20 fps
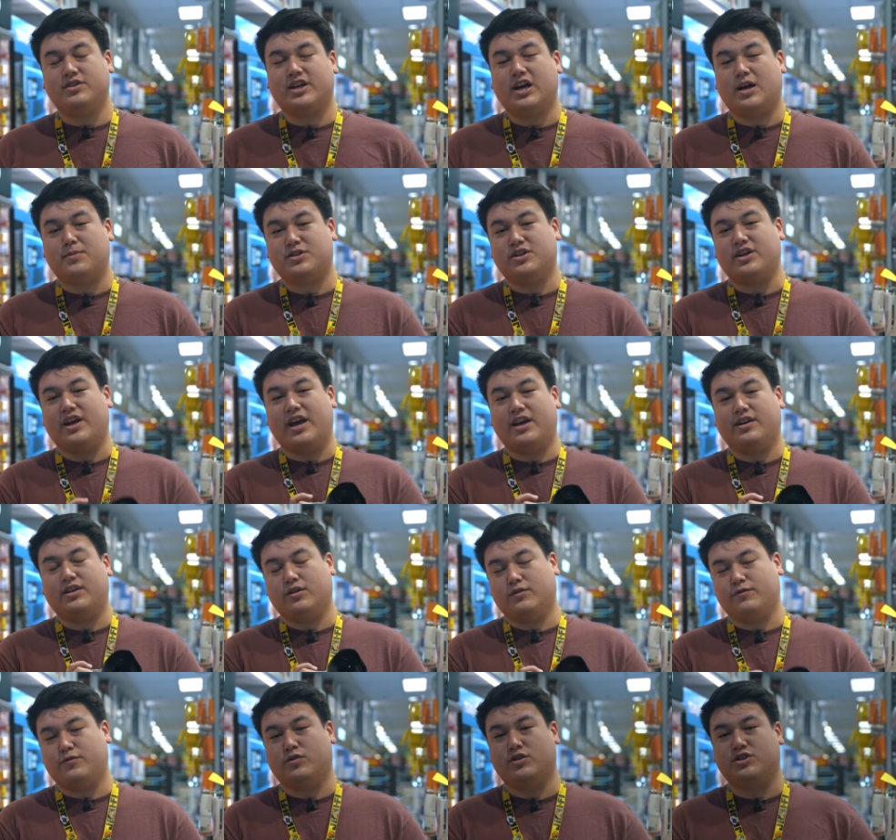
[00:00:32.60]
you capture
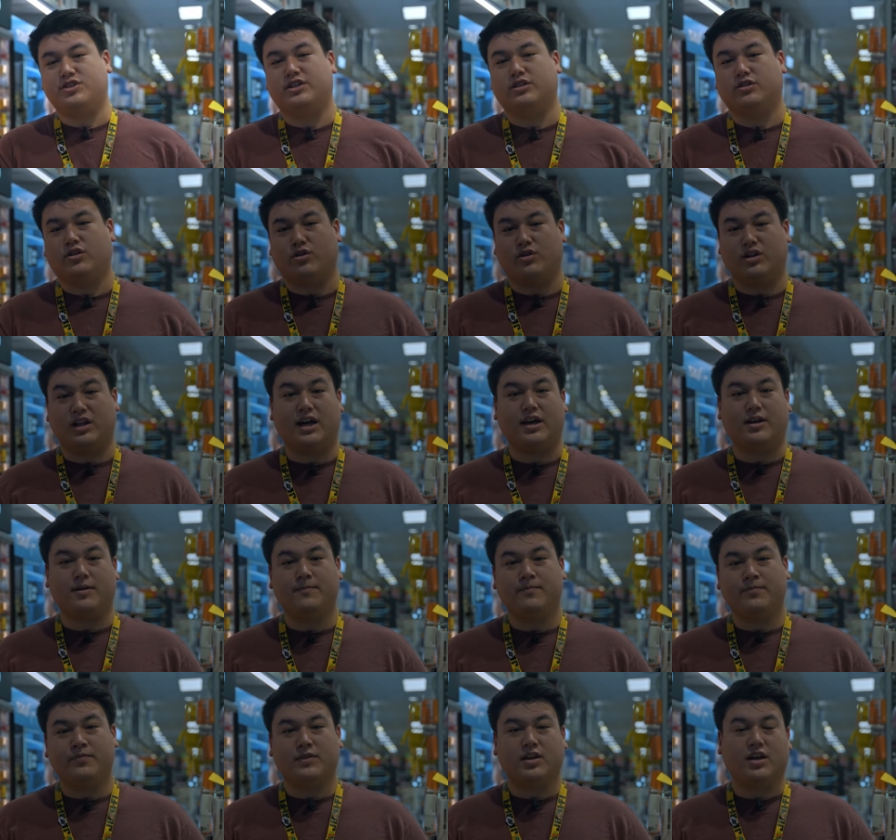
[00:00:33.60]
handheld footage in low light,
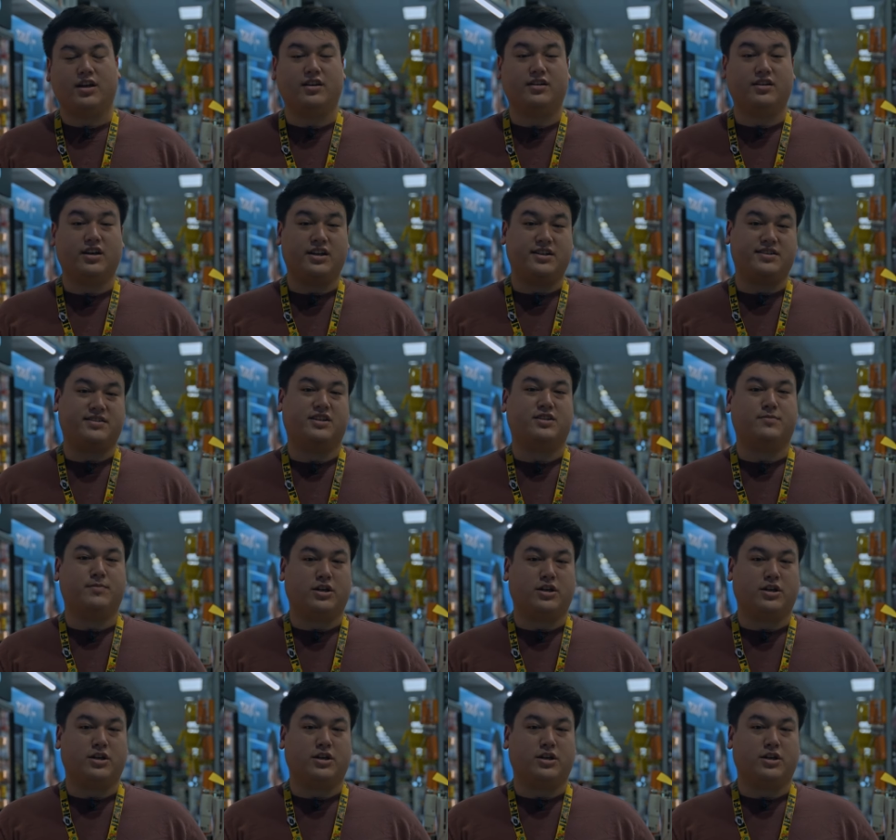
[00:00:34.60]
and the 96